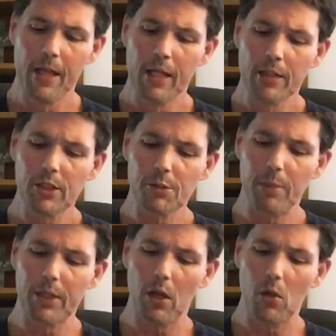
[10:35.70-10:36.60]
It says,
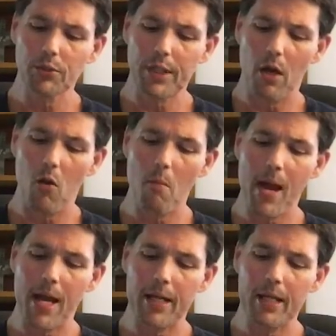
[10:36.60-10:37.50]
because the
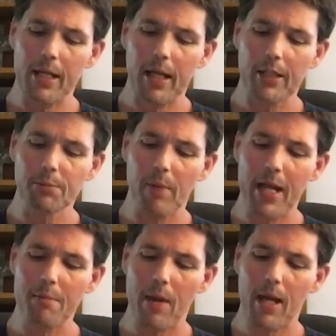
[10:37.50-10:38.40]
Almighty has
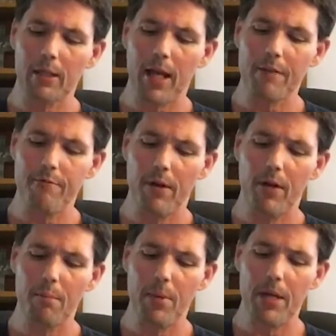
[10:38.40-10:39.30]
made my life
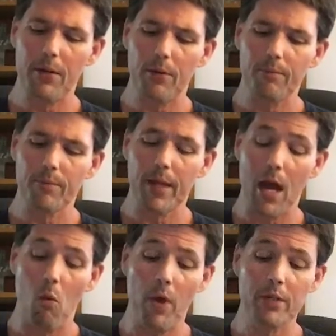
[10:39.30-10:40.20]
very bitter.
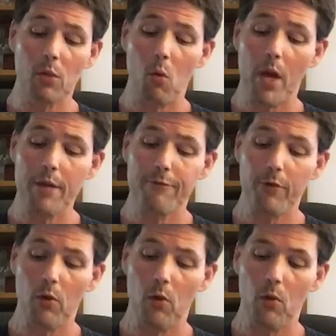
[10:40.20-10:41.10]
I went away
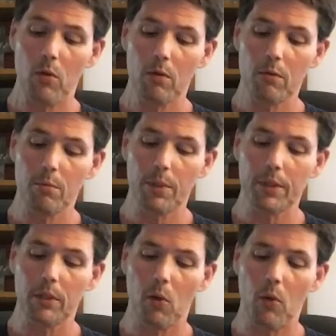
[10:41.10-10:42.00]
full, but the
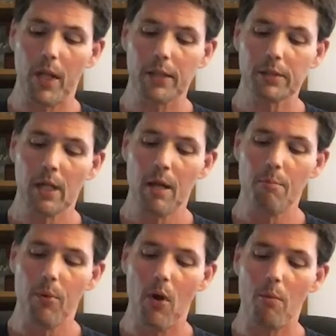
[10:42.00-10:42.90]
Lord has
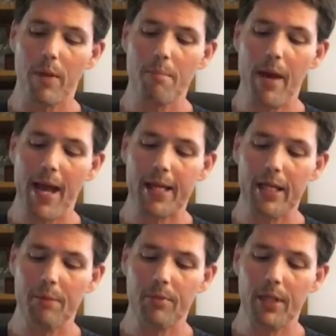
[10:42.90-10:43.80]
brought me back
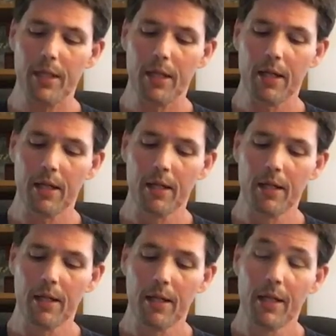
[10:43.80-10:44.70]
empty.
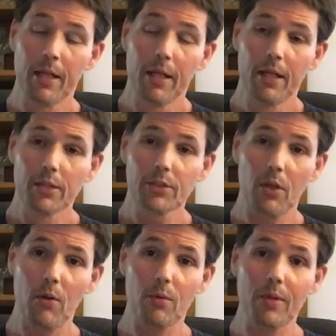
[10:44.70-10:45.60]
So
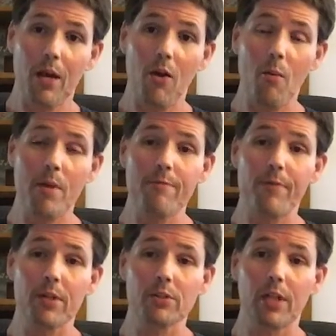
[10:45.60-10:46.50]
Naomi
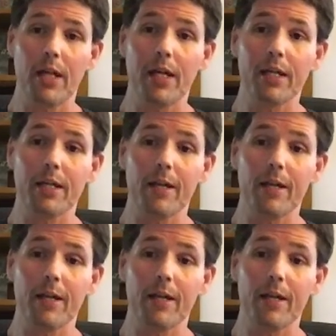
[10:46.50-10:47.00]
feels like